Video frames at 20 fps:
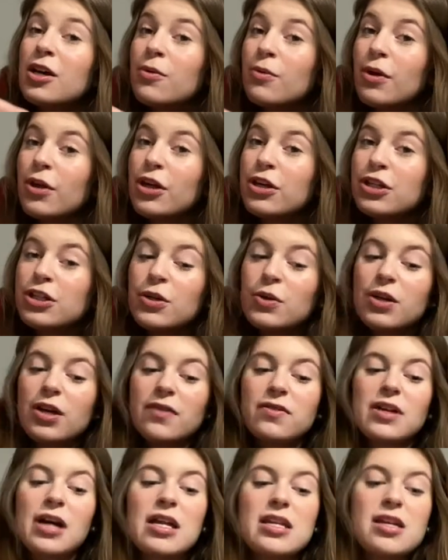really cute gift
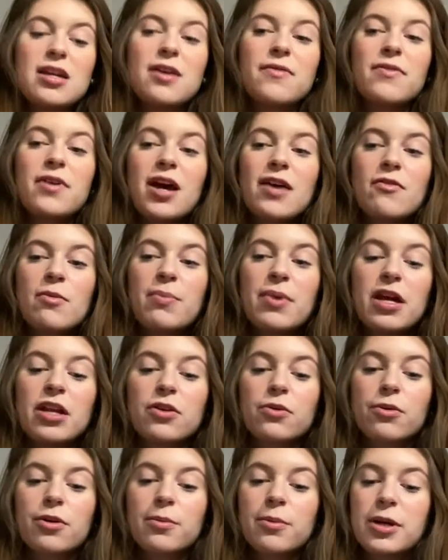idea if they have a
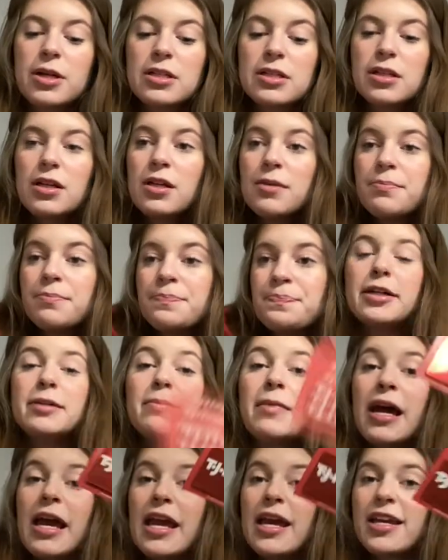Pandora bracelet.
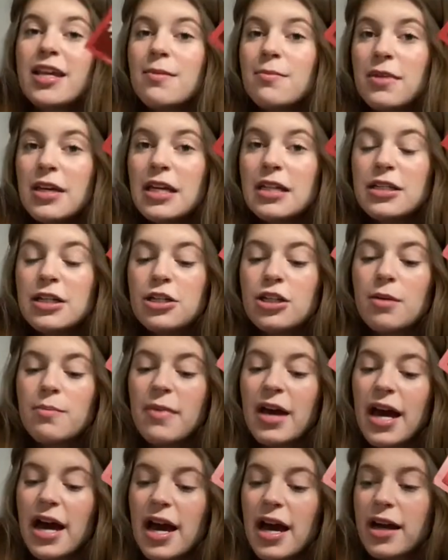My aunt gave me a TJ
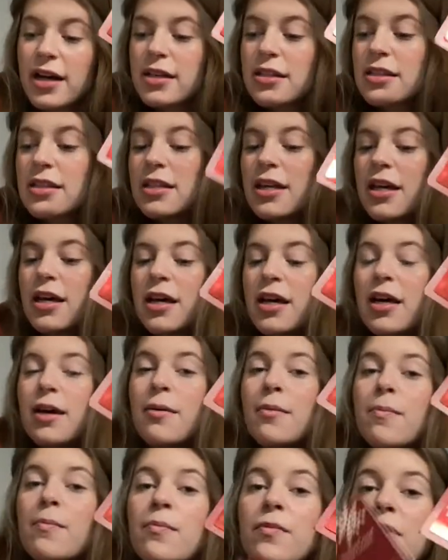Maxx,
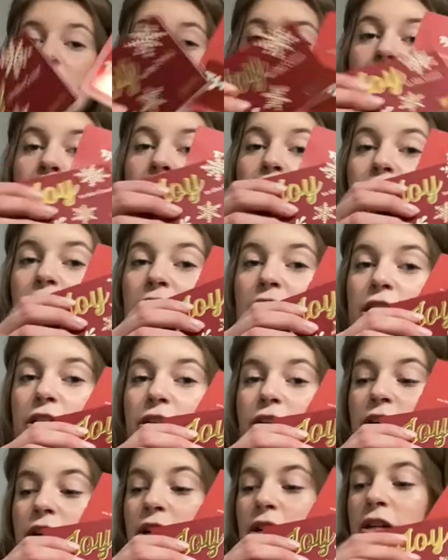got a
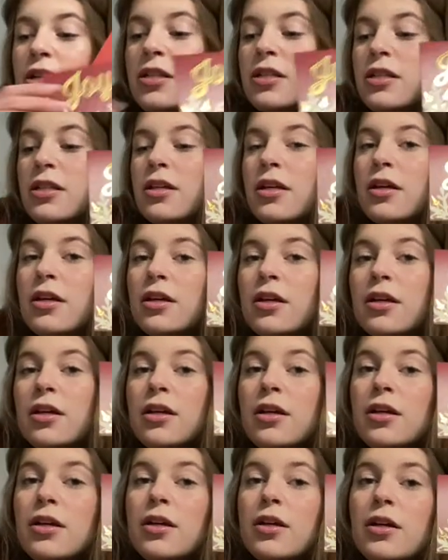Graeter's,
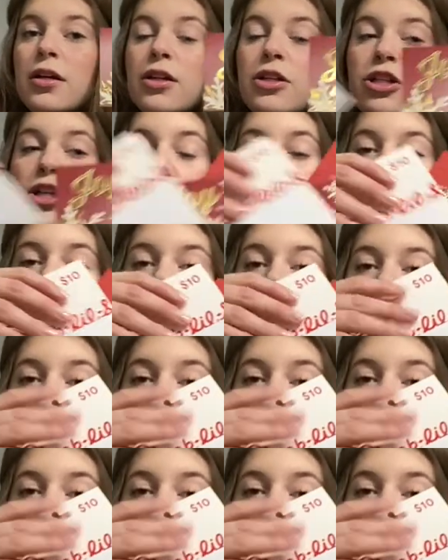Chick-fil-A is